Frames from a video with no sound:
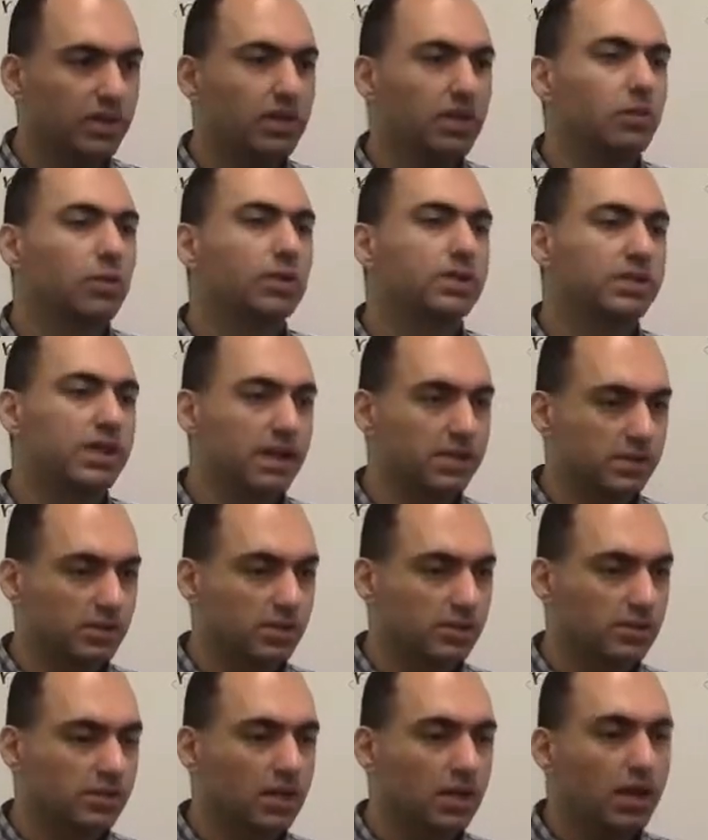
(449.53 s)
and in what
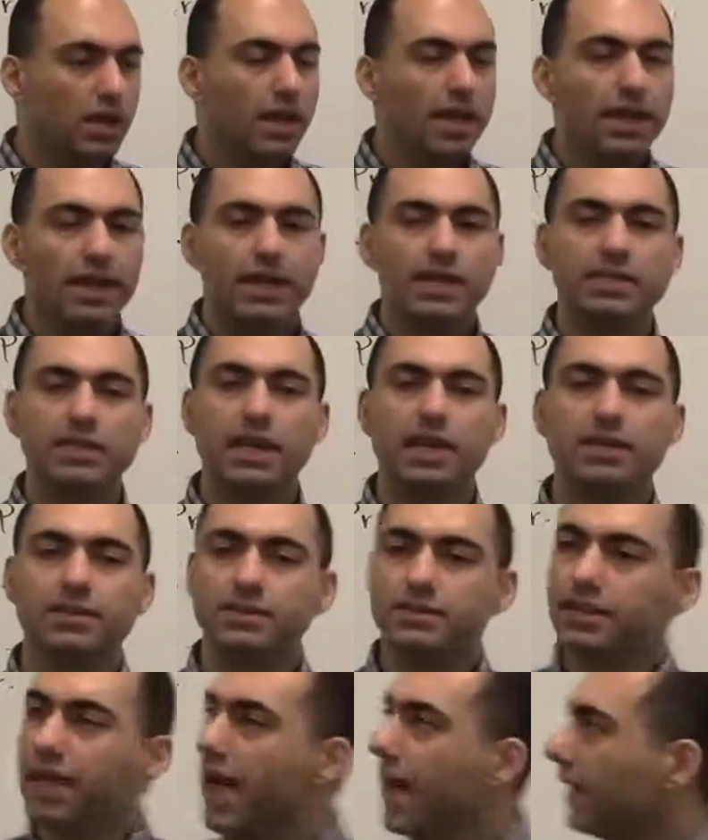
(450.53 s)
tenses. It's
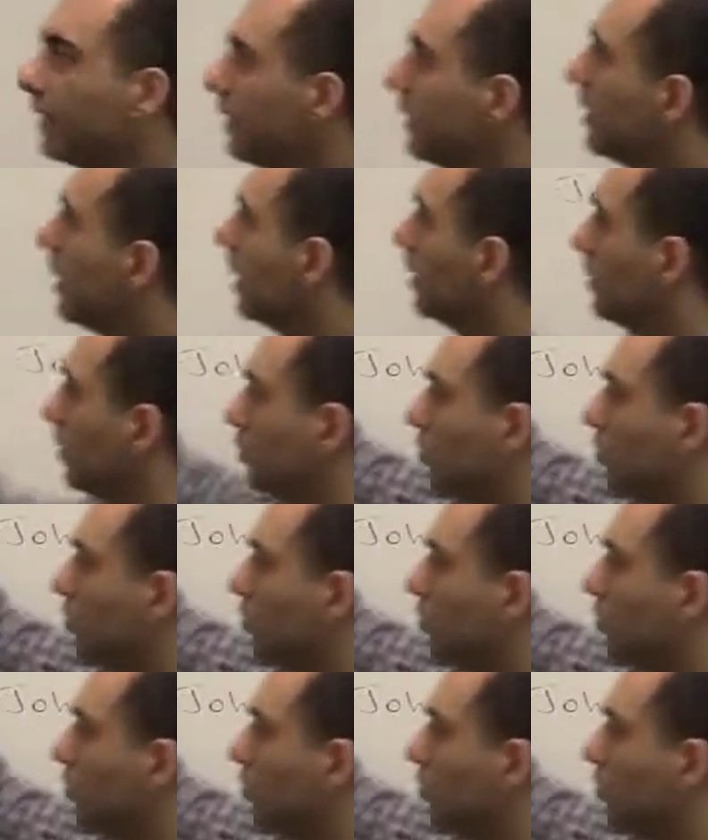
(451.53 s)
exactly like